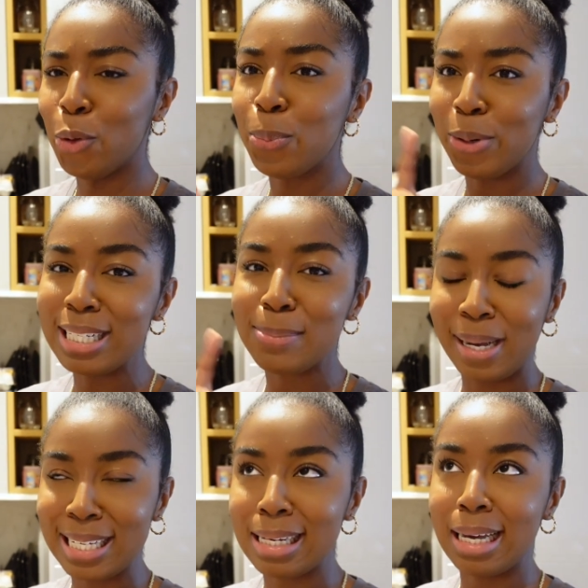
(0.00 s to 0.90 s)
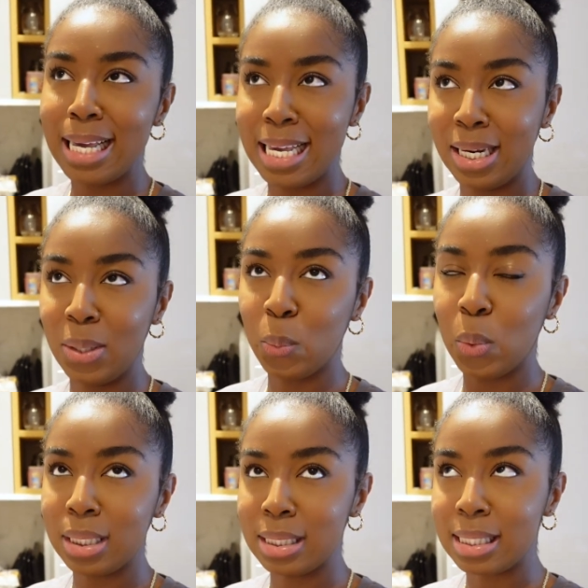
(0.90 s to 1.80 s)
cornbread batter in
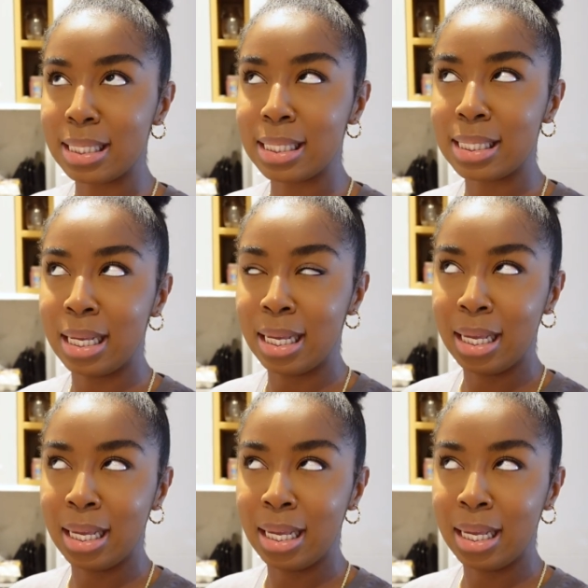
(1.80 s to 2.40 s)
once